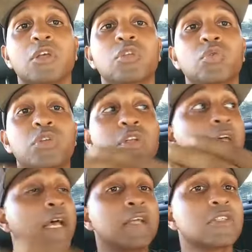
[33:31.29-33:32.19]
You can
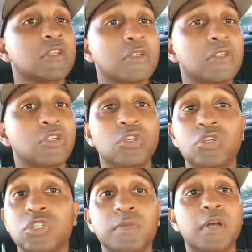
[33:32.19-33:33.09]
ask your
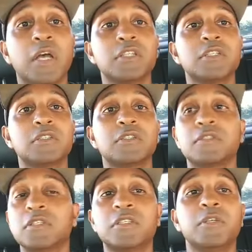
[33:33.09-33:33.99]
subconscious,
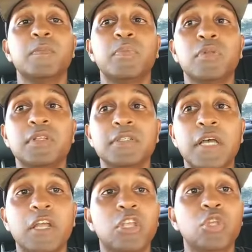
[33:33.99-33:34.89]
as simple as
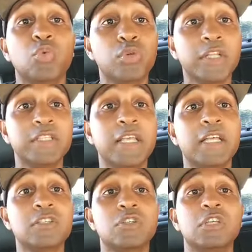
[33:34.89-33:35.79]
that, and you will get the
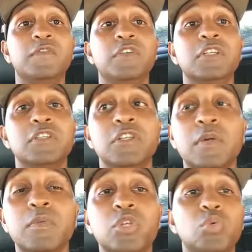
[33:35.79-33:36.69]
answer. If it is a
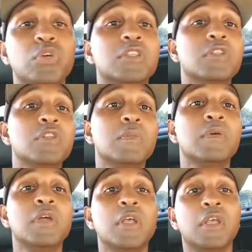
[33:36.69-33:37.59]
number, you will get the
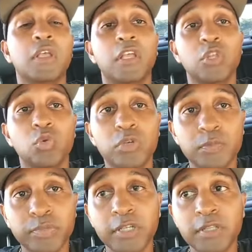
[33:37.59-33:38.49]
number. And you
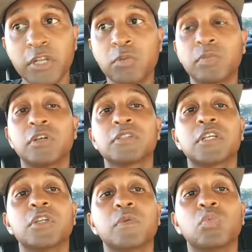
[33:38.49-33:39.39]
must play that number because
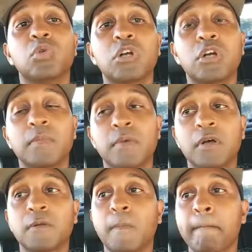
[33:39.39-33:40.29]
that number will come
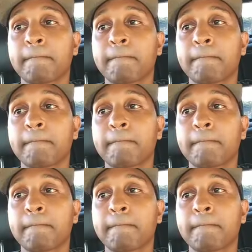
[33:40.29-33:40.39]
out.